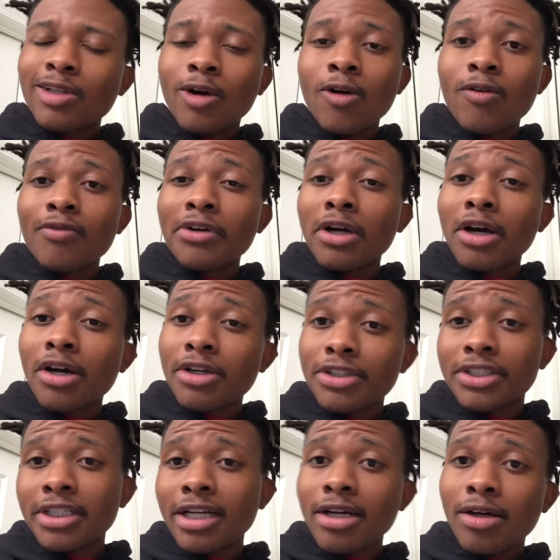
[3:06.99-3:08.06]
over her
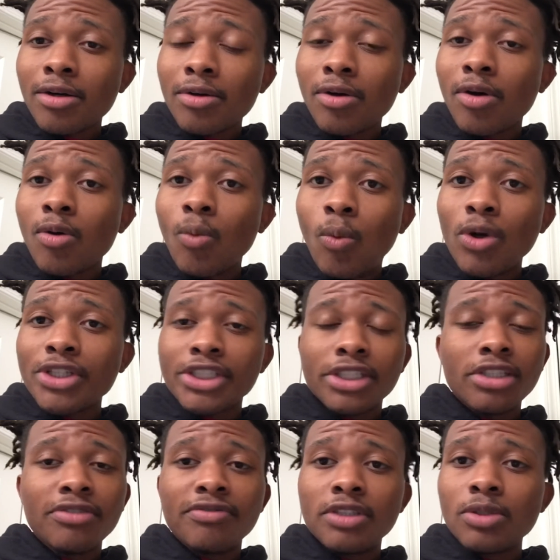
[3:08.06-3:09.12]
child on what she
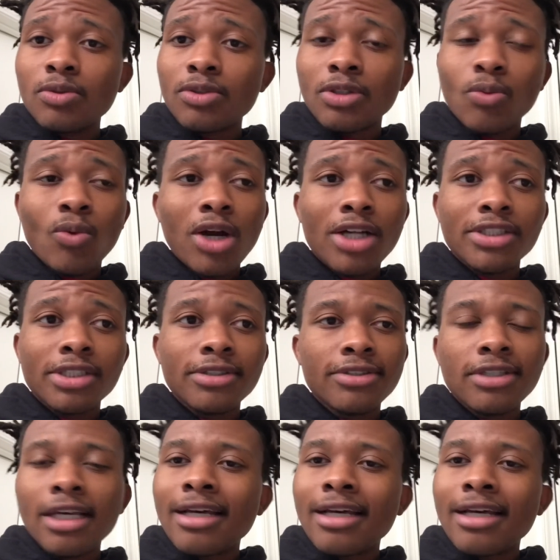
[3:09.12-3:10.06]
views and watches,